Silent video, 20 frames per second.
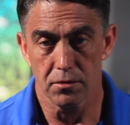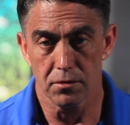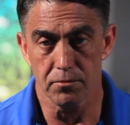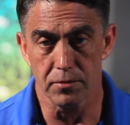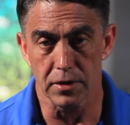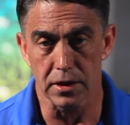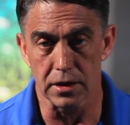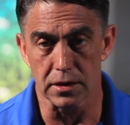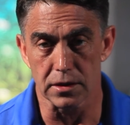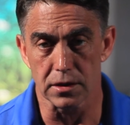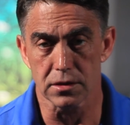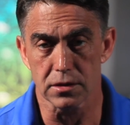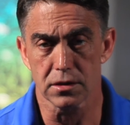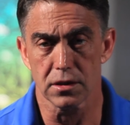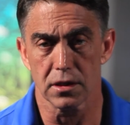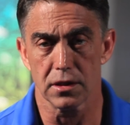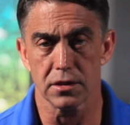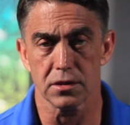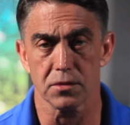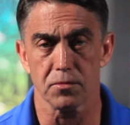Because
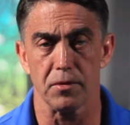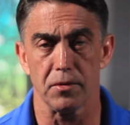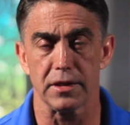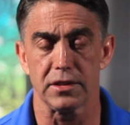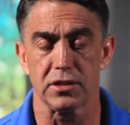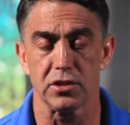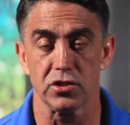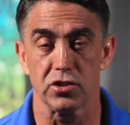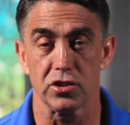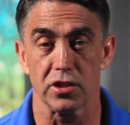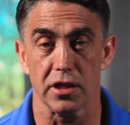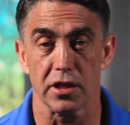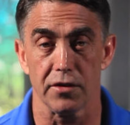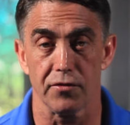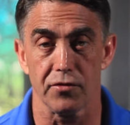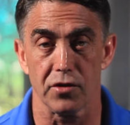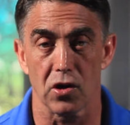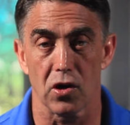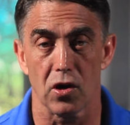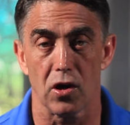as much as you give
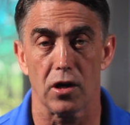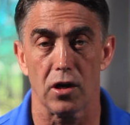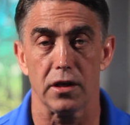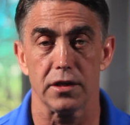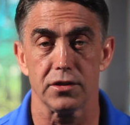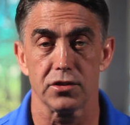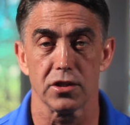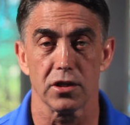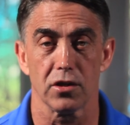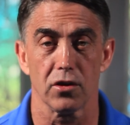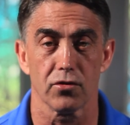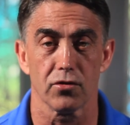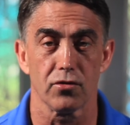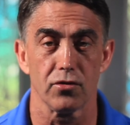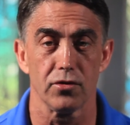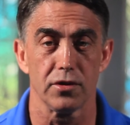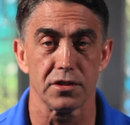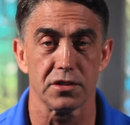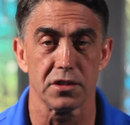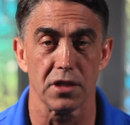your heart as you go
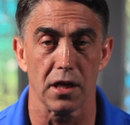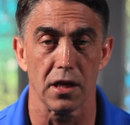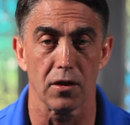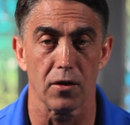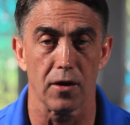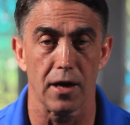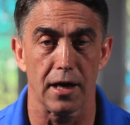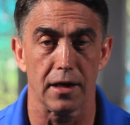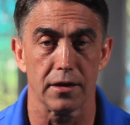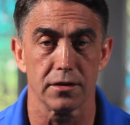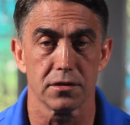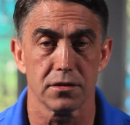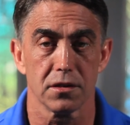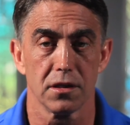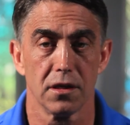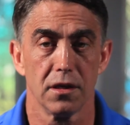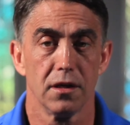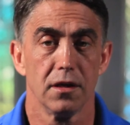through this yellow house,